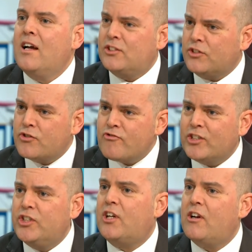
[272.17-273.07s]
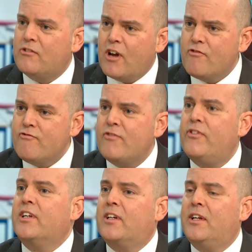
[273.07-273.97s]
That's yeah. a tragic,
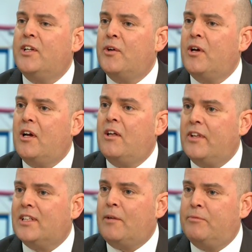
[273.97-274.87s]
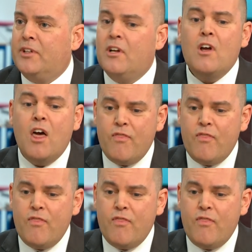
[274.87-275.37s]
horrific, you know, a, a thing to happen.